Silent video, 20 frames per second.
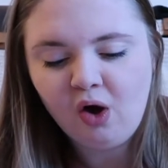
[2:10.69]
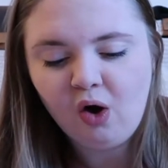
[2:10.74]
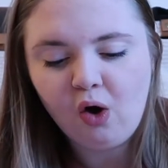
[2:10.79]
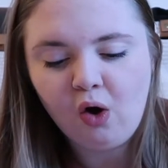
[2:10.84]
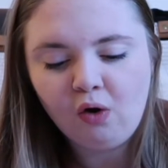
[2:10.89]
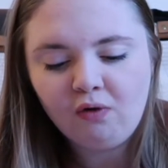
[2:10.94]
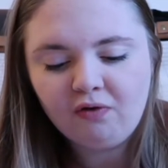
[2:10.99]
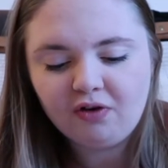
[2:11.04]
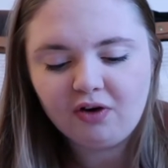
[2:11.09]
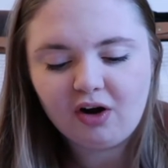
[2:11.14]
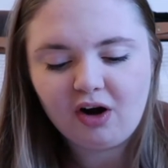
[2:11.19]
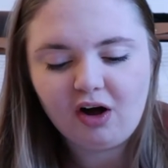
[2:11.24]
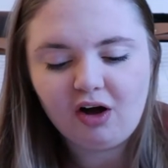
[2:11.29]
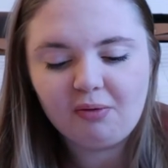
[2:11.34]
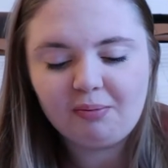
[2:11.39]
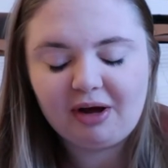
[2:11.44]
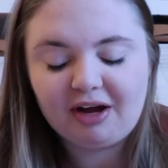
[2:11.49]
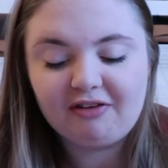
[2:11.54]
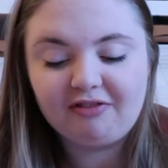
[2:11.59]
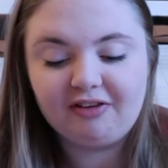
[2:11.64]
Overall,
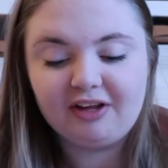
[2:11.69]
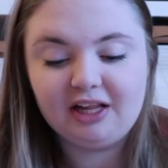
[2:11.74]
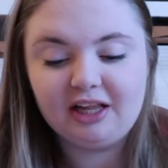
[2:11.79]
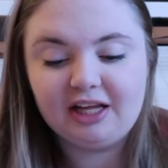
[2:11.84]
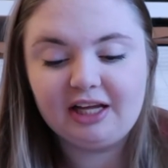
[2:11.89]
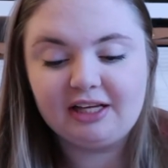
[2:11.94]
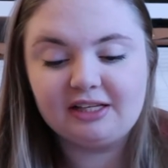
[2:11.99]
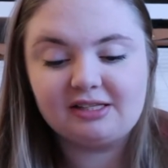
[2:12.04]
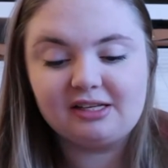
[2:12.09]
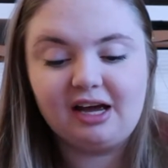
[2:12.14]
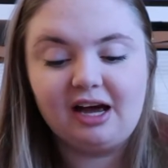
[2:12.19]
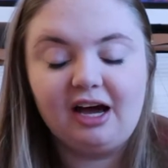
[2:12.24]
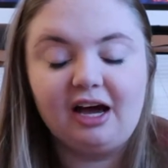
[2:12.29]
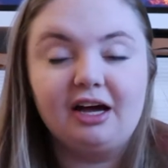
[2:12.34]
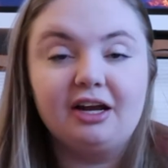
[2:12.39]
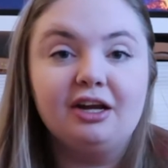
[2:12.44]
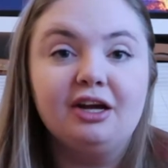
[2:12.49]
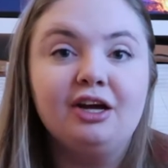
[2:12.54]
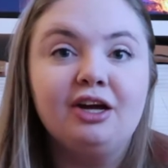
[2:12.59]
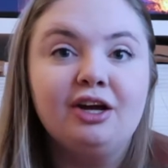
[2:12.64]
my feelings
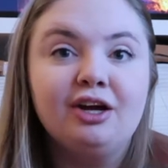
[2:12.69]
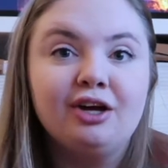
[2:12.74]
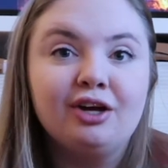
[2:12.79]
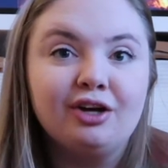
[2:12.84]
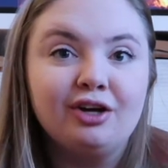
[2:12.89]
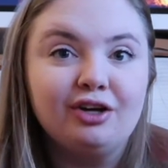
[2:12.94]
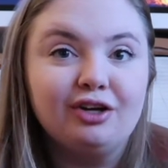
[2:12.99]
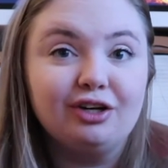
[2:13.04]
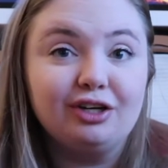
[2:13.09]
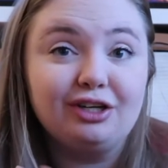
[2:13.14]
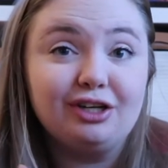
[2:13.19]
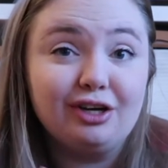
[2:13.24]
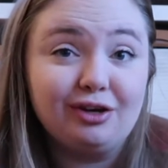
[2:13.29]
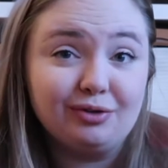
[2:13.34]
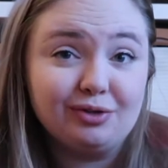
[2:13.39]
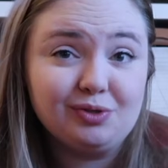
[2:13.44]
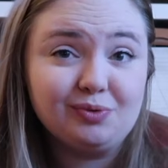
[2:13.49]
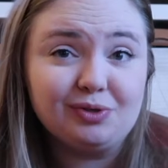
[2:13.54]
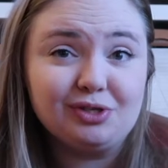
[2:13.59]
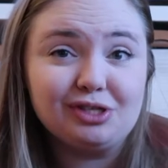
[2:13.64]
on
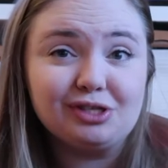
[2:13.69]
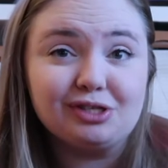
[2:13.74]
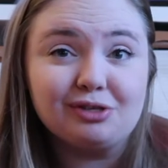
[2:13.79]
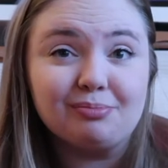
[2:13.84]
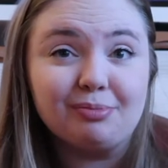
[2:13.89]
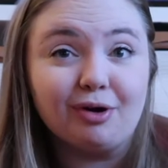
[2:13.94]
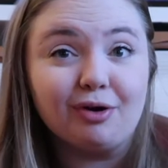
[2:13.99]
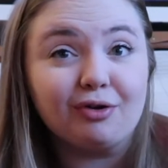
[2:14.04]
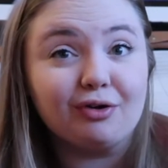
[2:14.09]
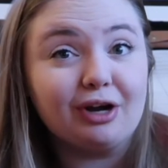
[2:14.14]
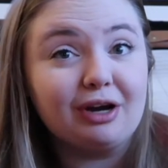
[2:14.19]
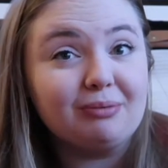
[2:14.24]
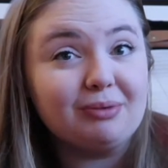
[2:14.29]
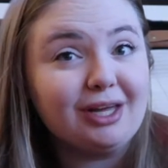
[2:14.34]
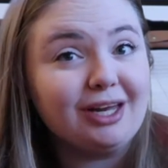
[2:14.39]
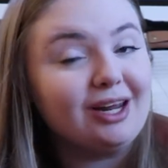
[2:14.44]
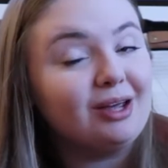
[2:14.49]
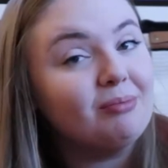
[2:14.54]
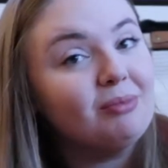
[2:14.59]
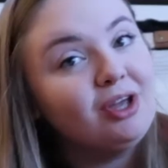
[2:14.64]
GoodNotes, which is the program
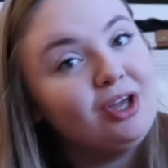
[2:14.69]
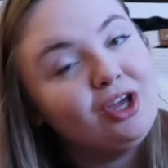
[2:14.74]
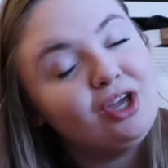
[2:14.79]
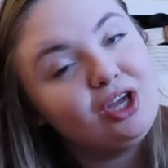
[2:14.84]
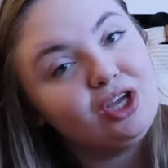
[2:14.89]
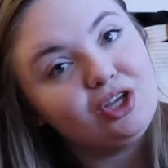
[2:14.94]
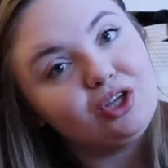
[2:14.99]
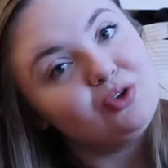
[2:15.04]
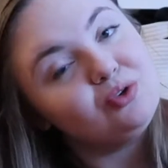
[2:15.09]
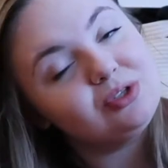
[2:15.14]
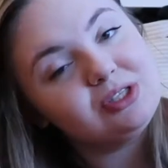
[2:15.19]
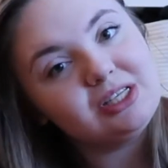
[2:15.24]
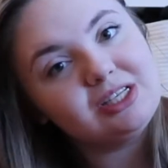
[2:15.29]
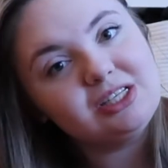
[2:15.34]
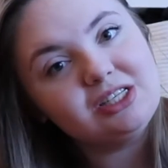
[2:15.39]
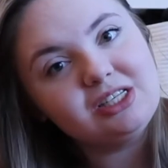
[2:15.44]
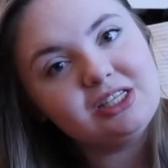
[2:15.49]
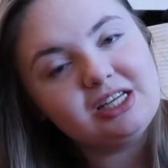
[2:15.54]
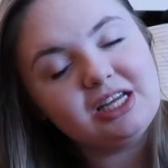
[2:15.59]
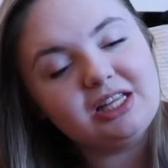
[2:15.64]
that I'm using
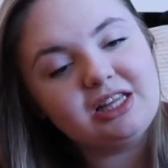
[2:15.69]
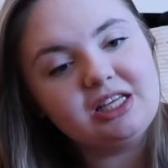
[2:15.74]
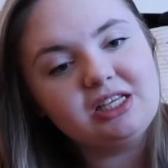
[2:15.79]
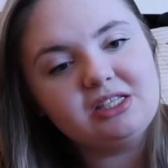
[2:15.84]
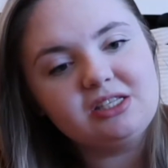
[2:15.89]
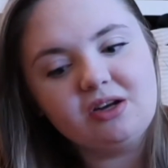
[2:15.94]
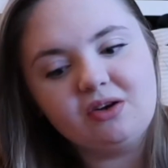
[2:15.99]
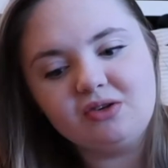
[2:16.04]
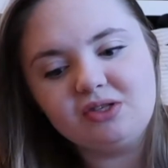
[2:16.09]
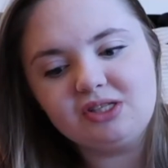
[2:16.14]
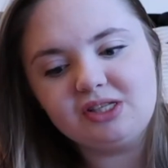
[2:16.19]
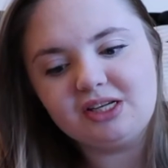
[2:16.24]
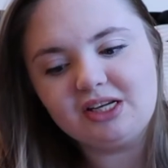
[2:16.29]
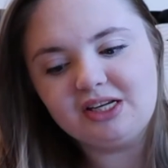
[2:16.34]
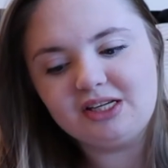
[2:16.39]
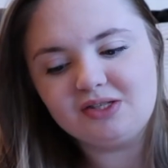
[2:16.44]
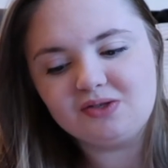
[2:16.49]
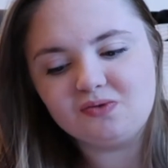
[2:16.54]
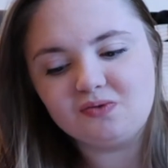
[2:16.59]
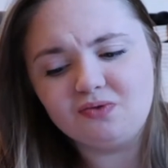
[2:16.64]
to take these notes,
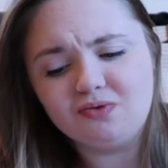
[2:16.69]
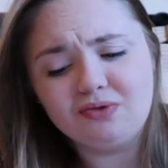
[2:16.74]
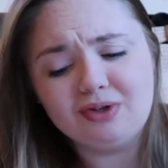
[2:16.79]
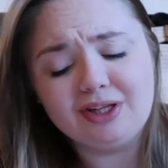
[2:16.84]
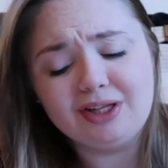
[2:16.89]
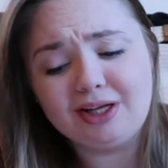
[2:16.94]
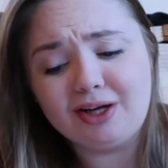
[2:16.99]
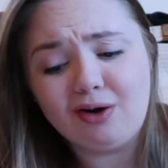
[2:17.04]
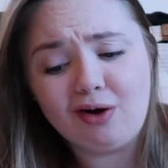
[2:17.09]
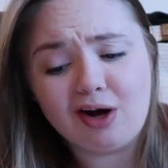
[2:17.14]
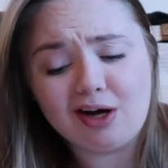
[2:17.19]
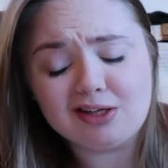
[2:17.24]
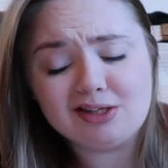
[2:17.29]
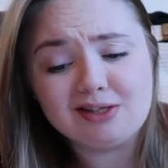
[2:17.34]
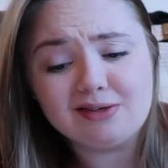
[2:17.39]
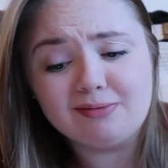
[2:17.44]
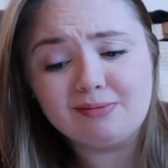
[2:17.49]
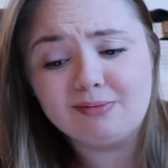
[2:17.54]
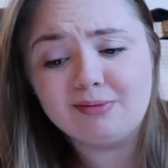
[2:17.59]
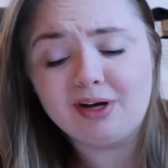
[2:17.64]
is really
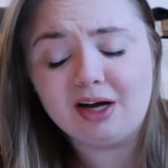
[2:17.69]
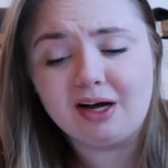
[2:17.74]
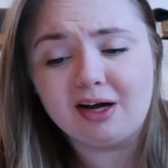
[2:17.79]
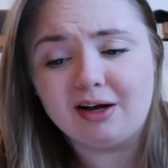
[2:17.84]
awesome.